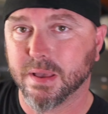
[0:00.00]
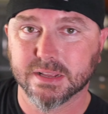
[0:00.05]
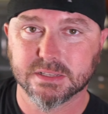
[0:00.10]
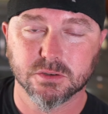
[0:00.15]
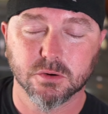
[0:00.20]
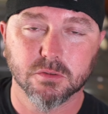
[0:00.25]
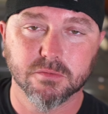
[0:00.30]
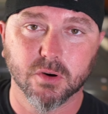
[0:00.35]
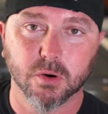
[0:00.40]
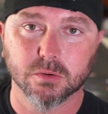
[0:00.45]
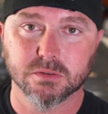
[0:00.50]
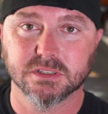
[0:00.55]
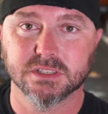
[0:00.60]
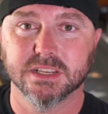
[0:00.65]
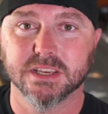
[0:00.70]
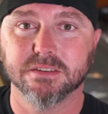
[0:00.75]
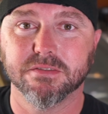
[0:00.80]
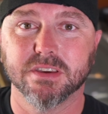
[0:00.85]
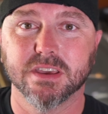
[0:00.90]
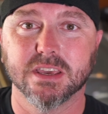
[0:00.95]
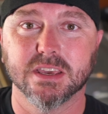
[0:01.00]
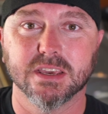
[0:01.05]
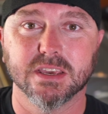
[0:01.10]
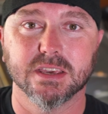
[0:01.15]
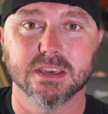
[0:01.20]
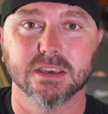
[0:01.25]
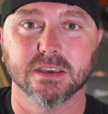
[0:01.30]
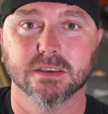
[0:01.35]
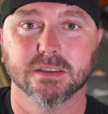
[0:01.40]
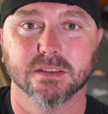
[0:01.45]
back to Old Volks
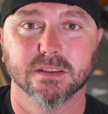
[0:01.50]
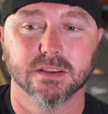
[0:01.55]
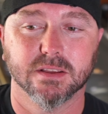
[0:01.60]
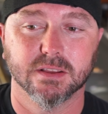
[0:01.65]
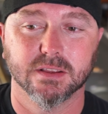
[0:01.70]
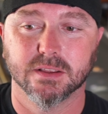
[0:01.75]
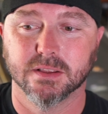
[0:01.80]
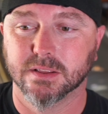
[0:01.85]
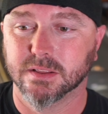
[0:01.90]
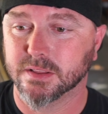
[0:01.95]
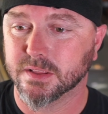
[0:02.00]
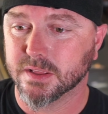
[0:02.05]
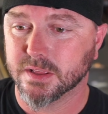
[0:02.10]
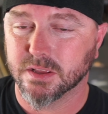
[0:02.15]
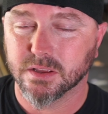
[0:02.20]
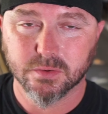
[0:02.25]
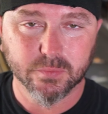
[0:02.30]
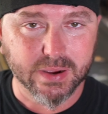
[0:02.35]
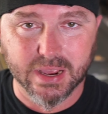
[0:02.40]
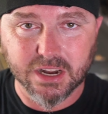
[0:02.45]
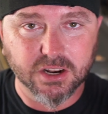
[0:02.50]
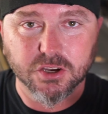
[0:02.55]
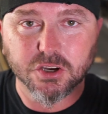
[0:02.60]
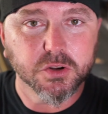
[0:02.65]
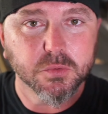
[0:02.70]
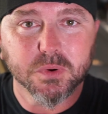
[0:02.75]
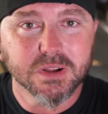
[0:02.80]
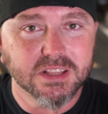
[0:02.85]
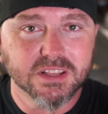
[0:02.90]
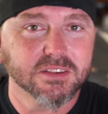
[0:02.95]
TV. Got a
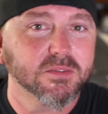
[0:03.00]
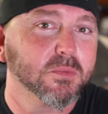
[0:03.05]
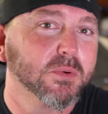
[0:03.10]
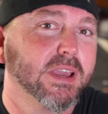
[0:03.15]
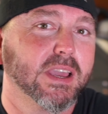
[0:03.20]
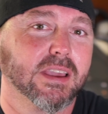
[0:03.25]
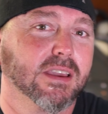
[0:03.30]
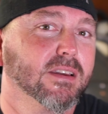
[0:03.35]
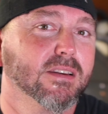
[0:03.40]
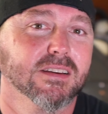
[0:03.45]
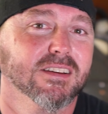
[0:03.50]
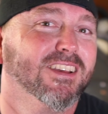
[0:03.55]
good one this week.